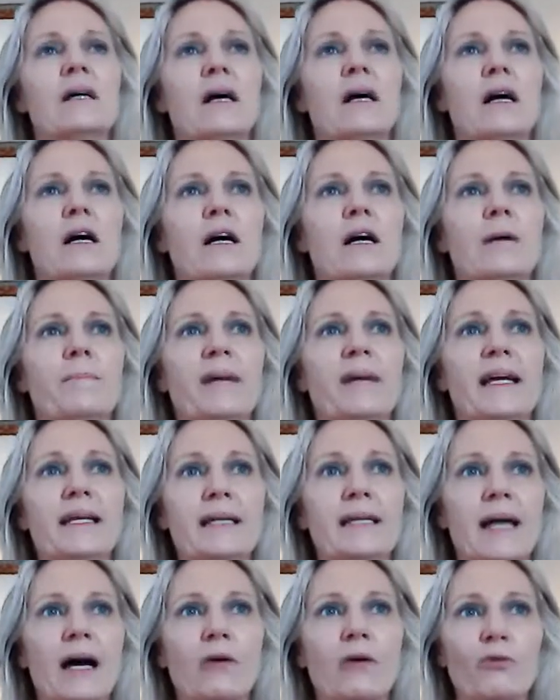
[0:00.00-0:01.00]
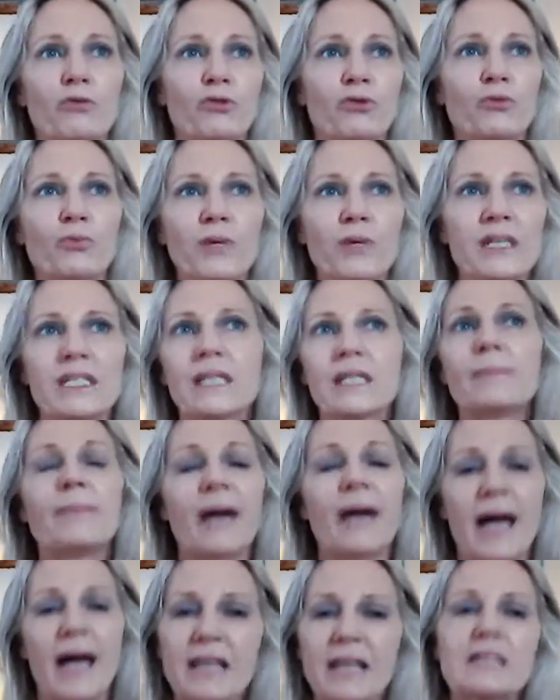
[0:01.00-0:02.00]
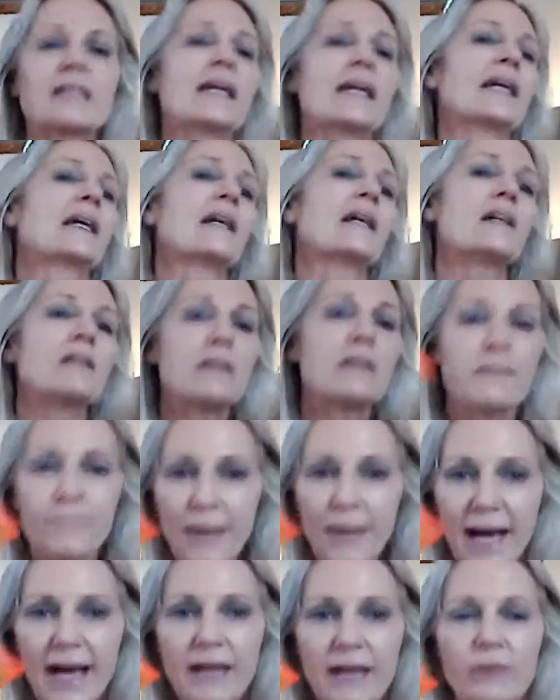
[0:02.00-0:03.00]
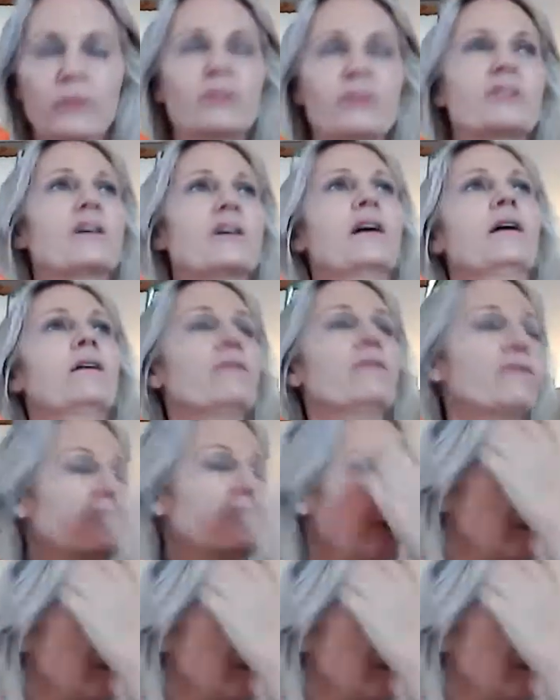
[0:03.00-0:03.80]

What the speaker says: and not the recent past, like patterns of,